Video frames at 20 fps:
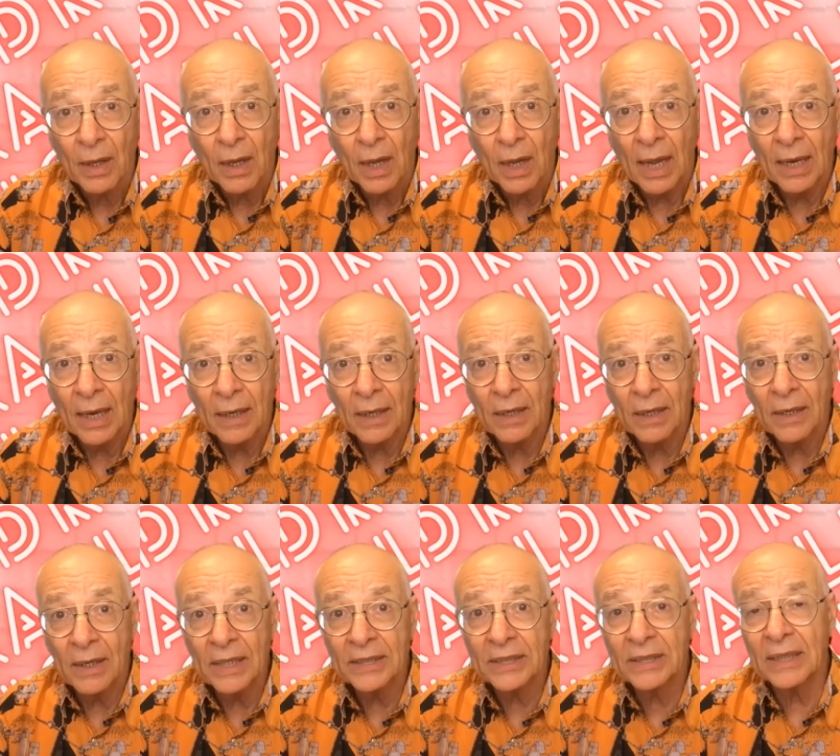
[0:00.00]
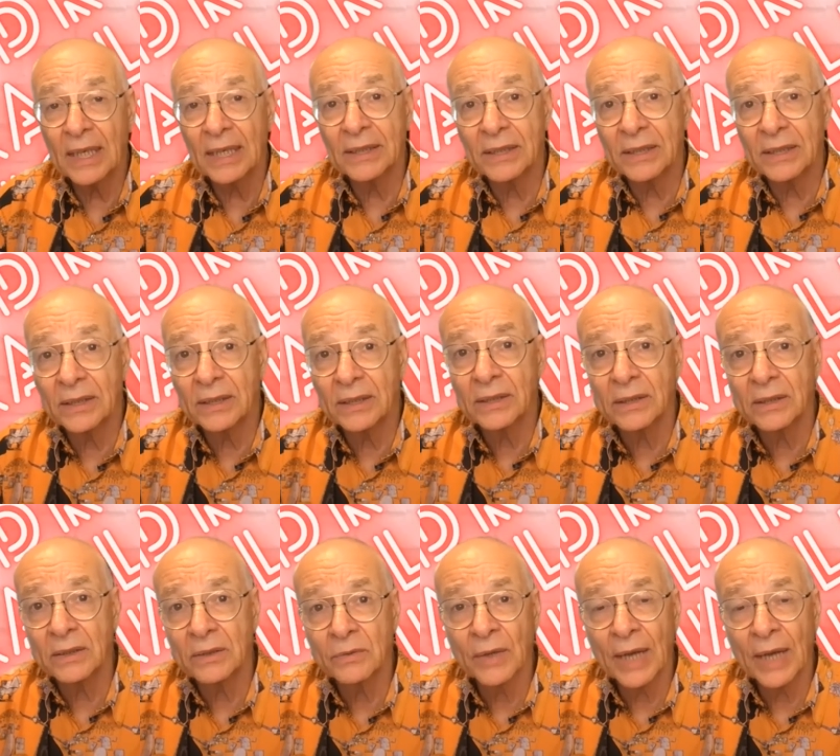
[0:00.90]
and this sets
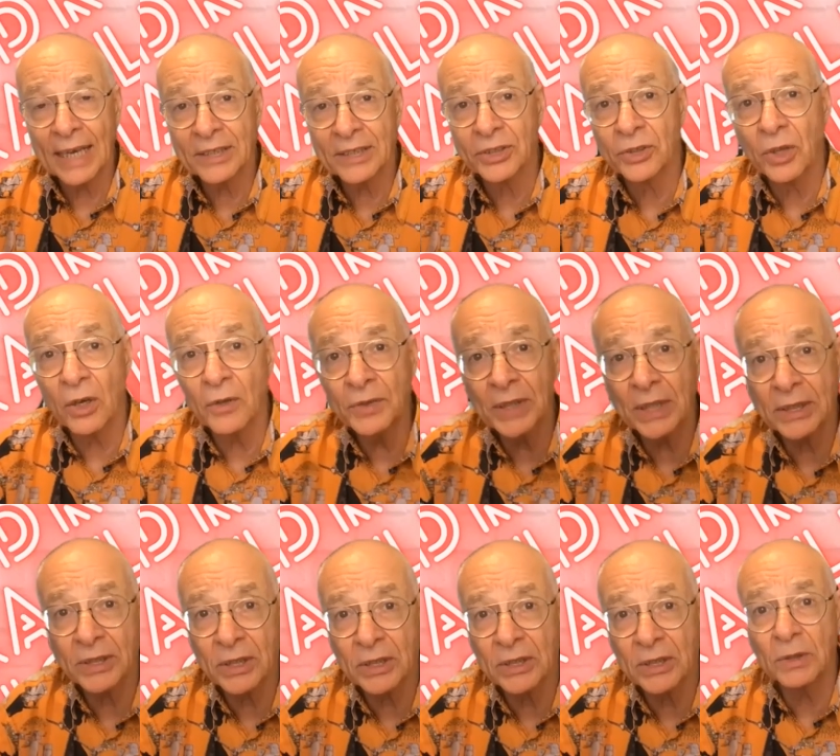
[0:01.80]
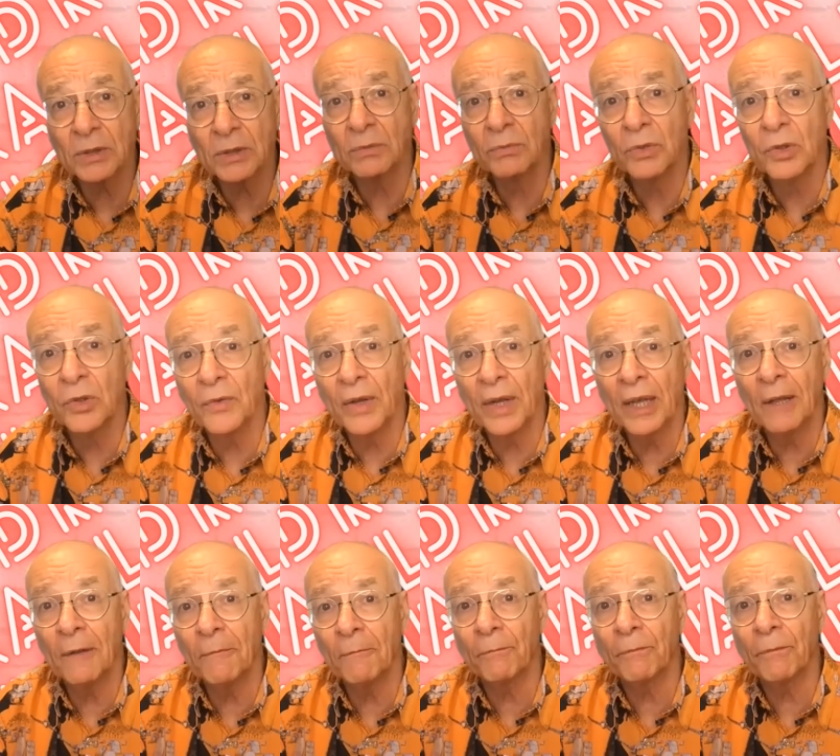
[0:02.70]
reactions off, such as
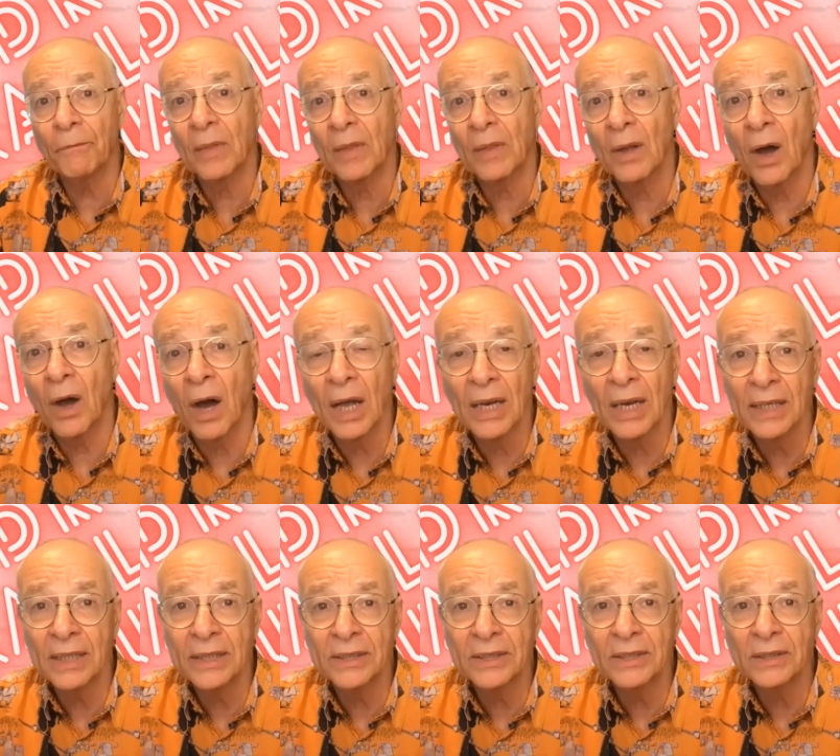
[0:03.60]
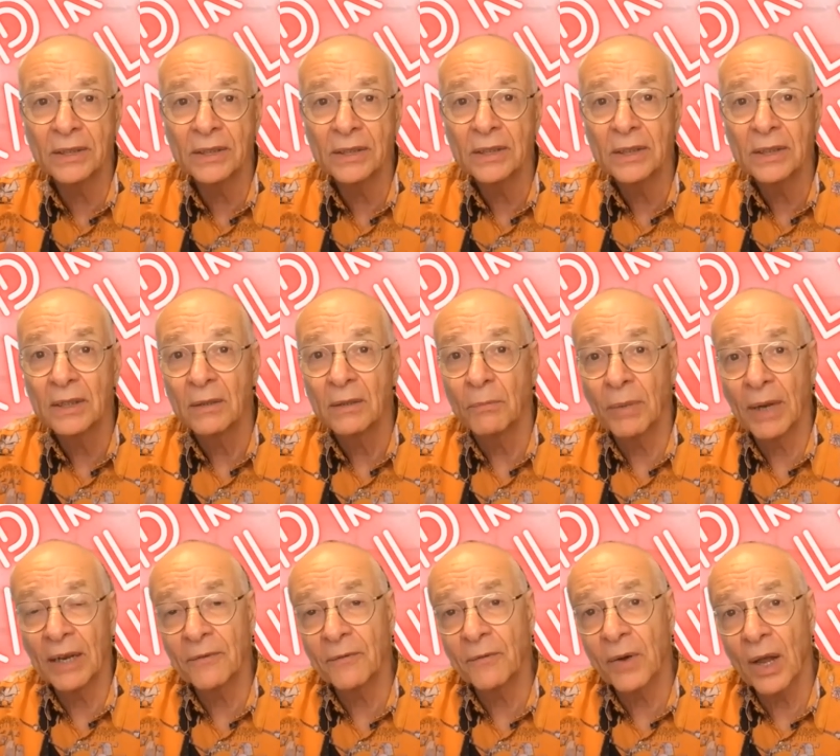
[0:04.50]
moving eyelids,
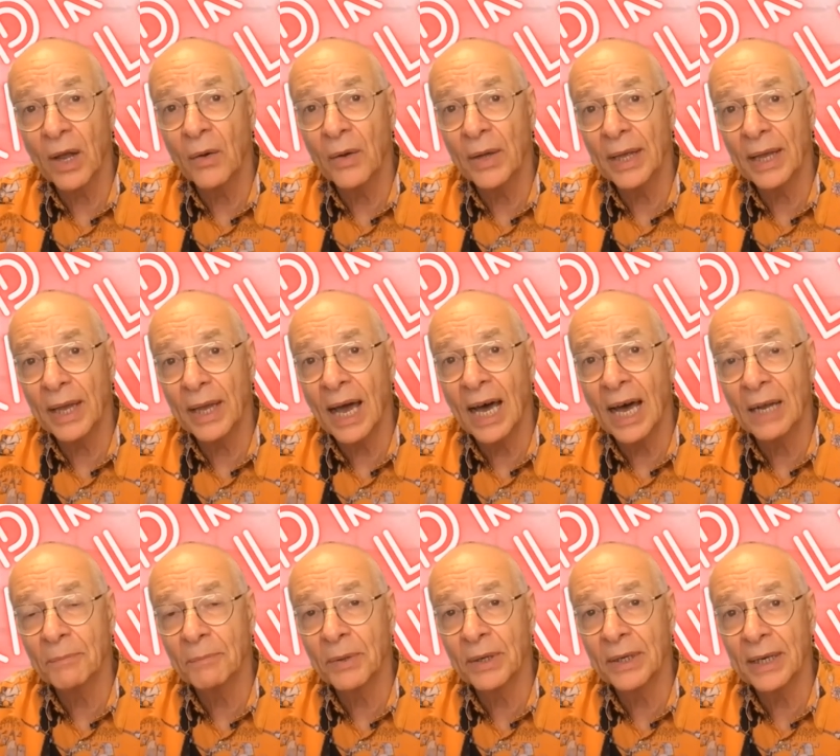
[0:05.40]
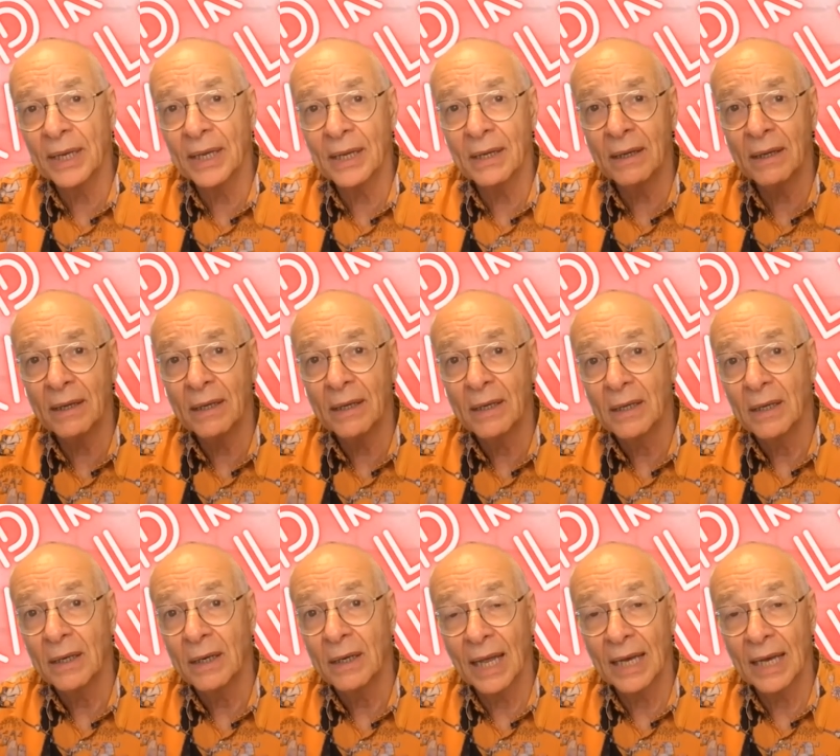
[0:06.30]
blood flowing, heart beating,
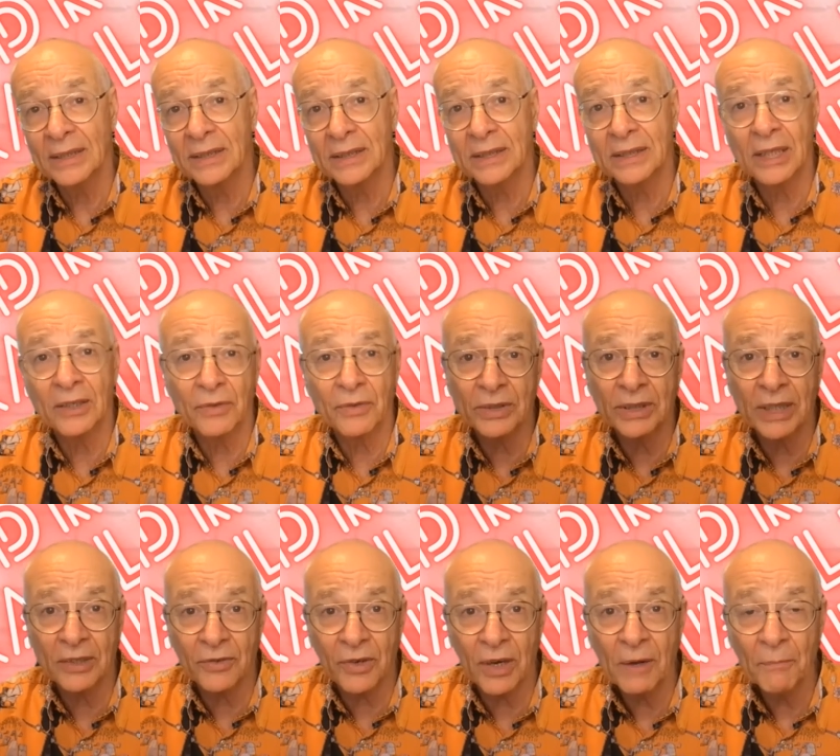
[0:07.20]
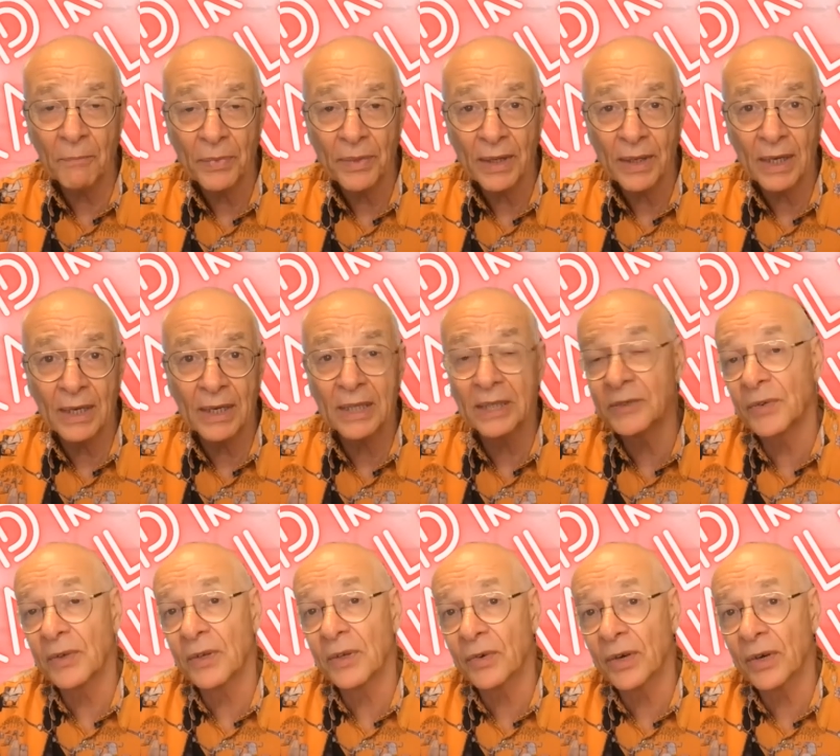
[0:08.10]
lungs, etc., kidneys
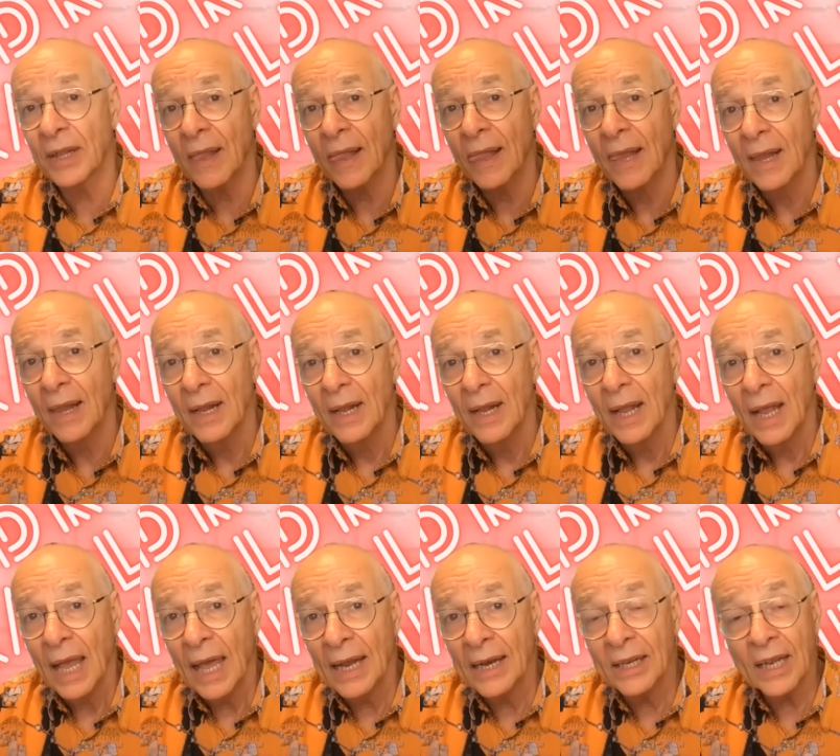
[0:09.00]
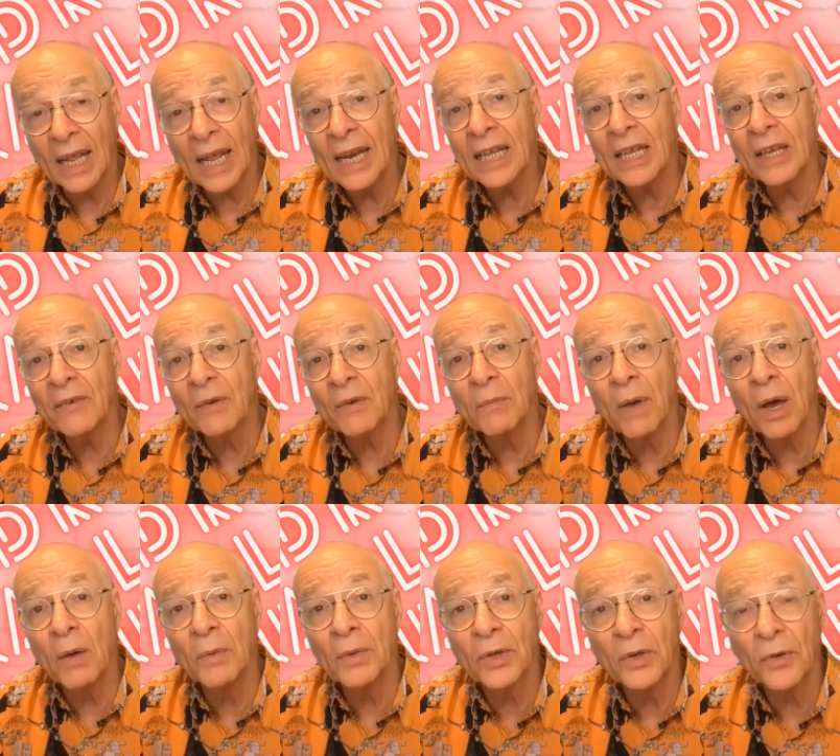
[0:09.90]
filtering. And at any given
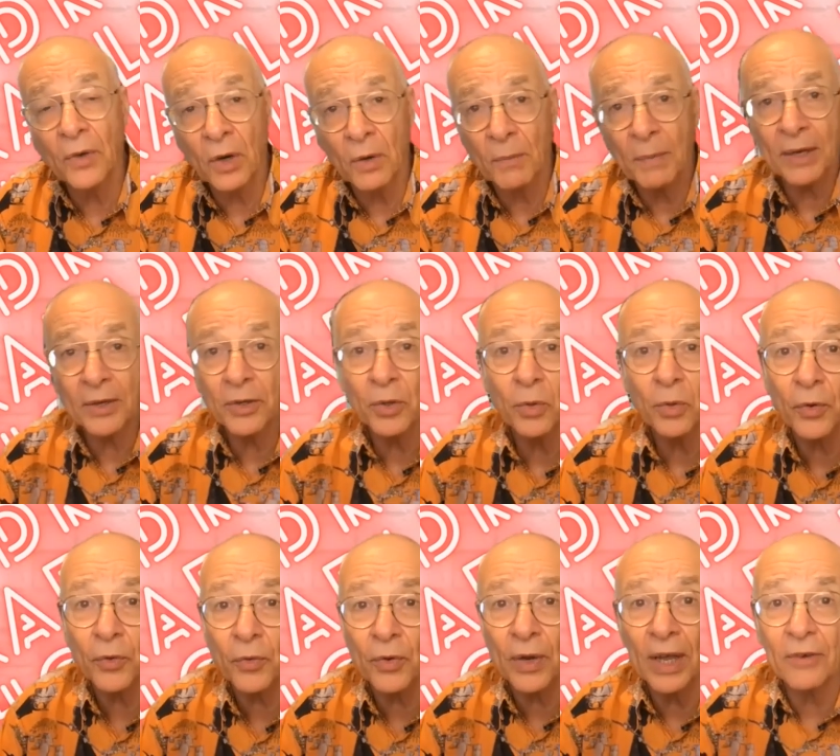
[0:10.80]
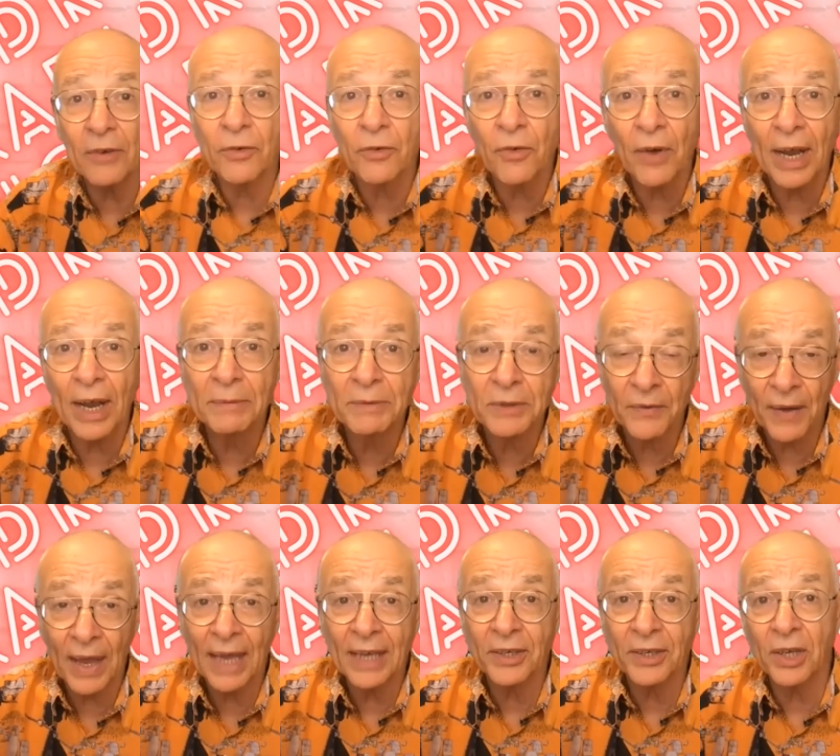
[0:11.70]
moment, you've got about 200 or 300 grams of
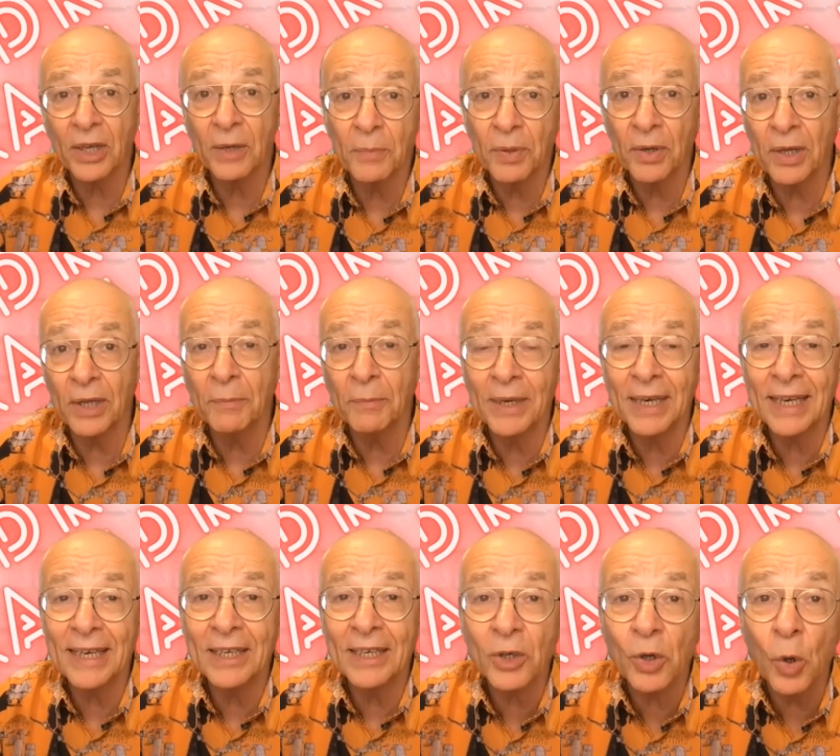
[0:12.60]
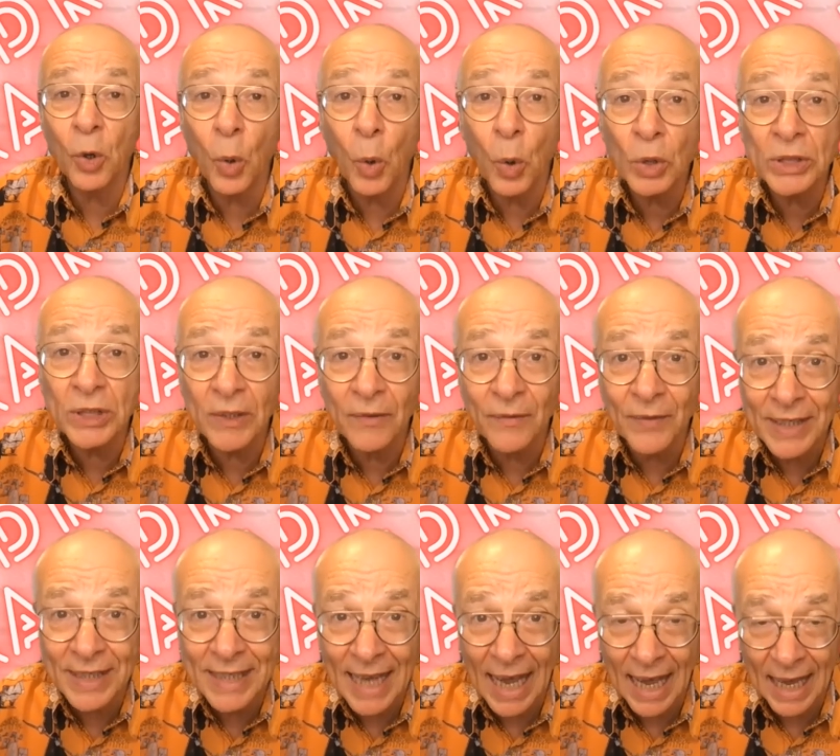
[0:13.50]
ATP, but in the course of a
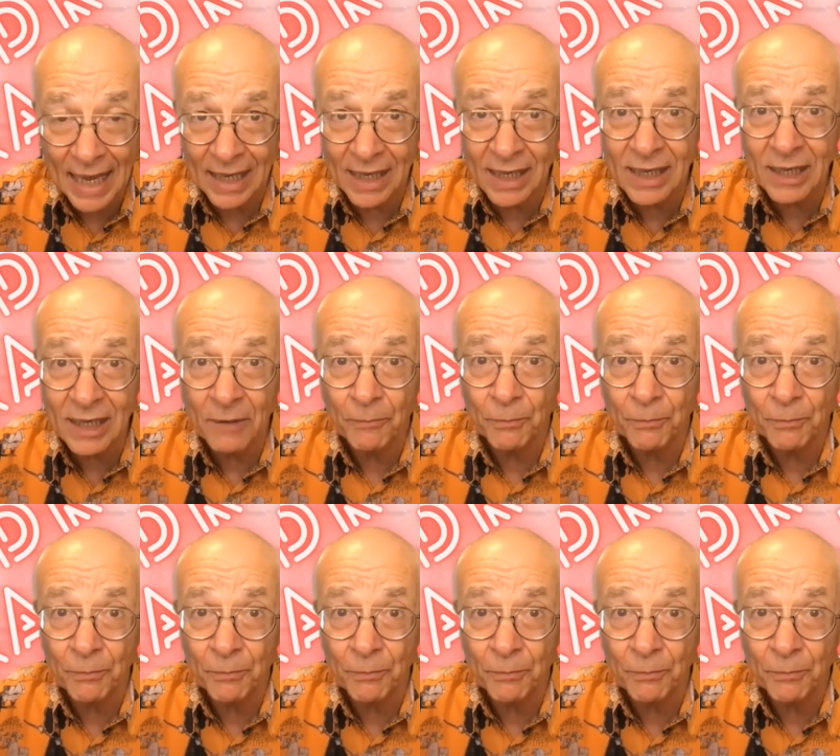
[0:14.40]
day,